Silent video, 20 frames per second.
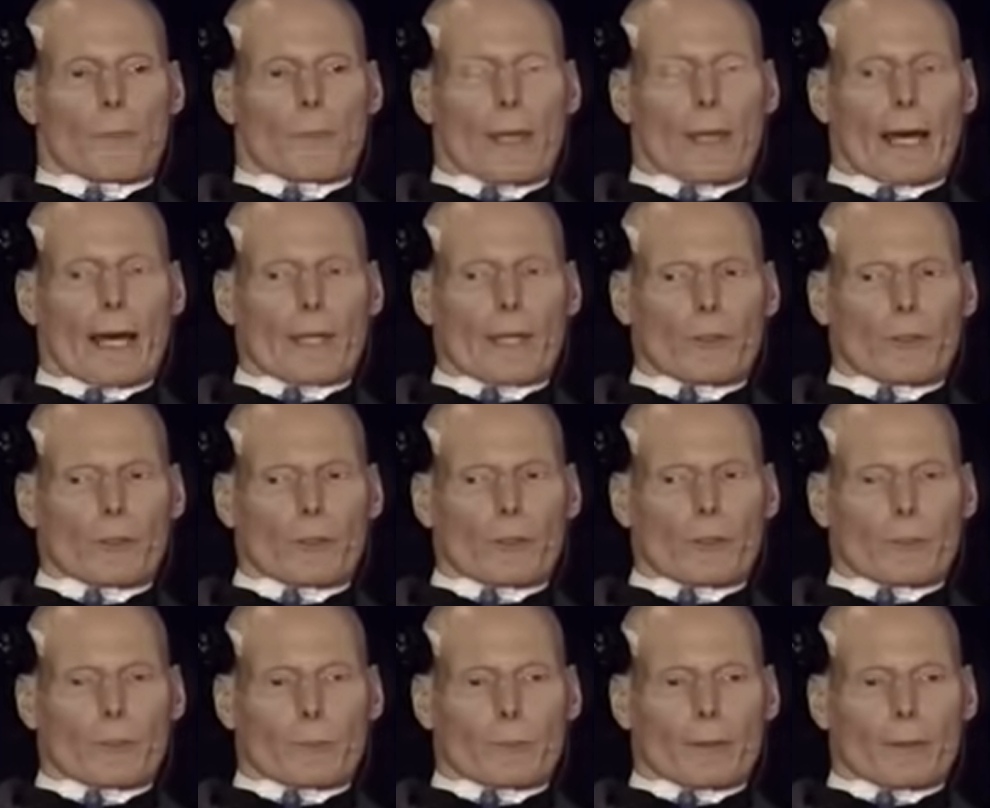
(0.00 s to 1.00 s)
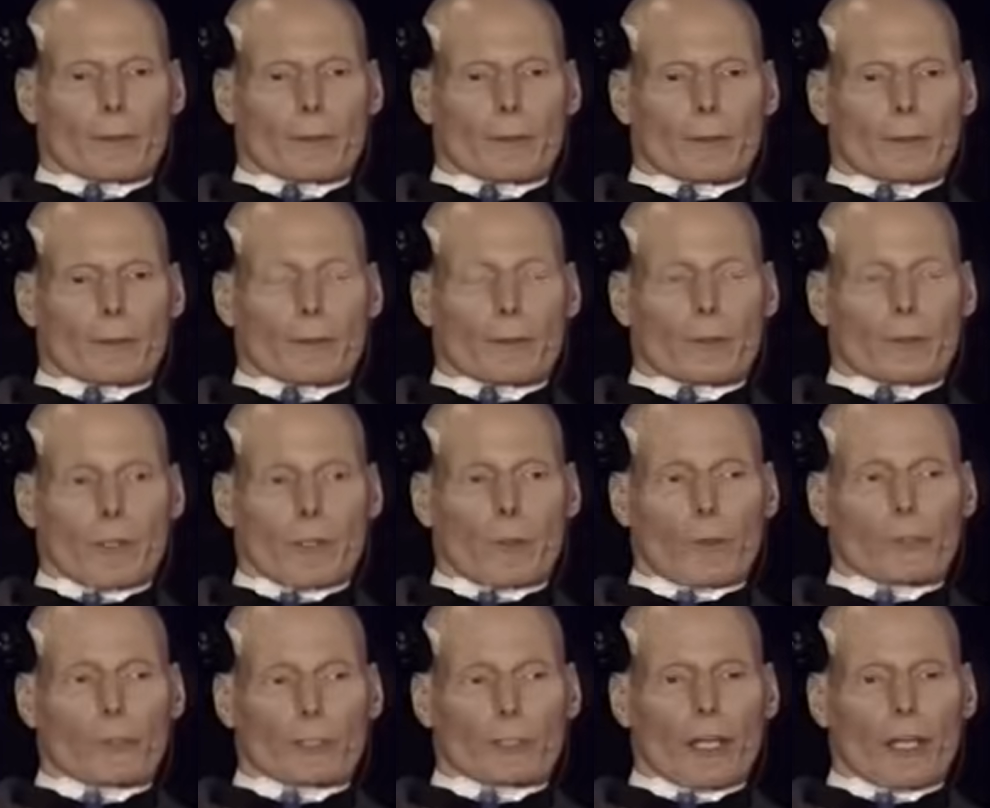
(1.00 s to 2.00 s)
attitude has been slow
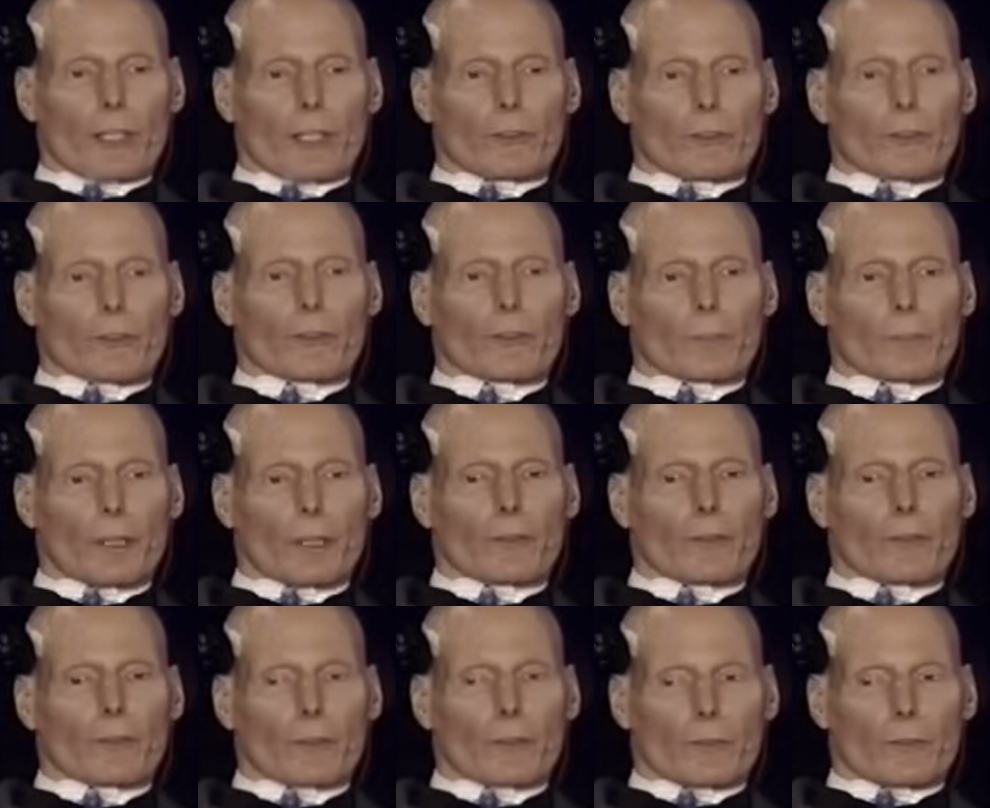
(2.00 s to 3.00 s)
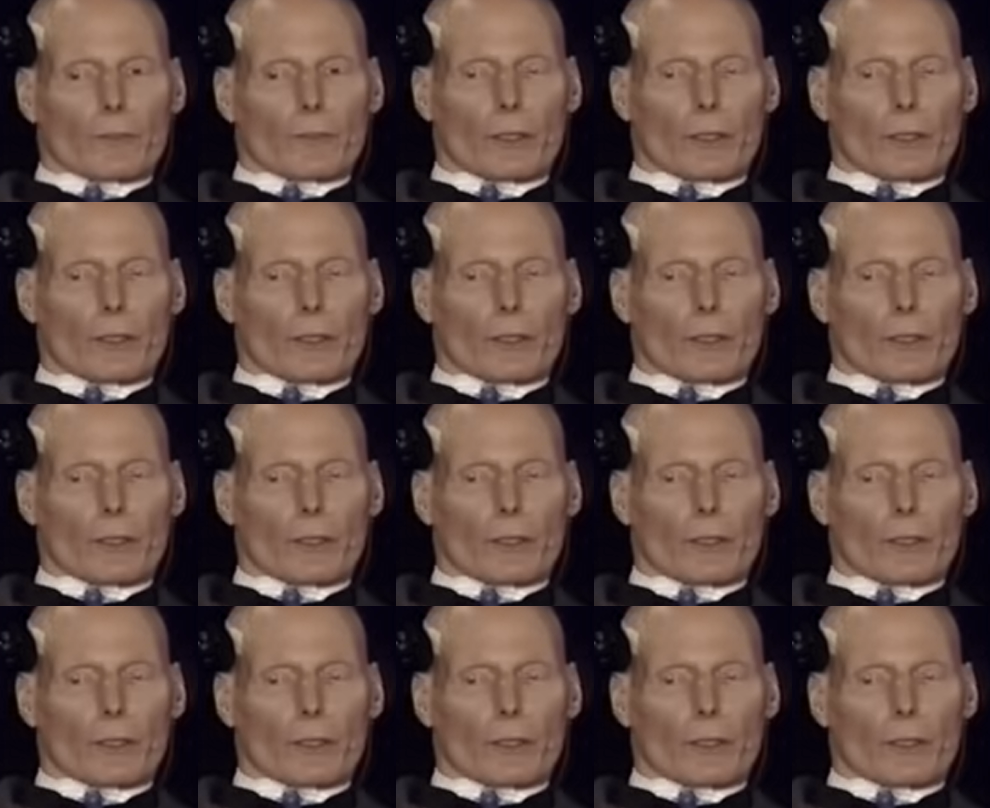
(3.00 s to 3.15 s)
to change in some places,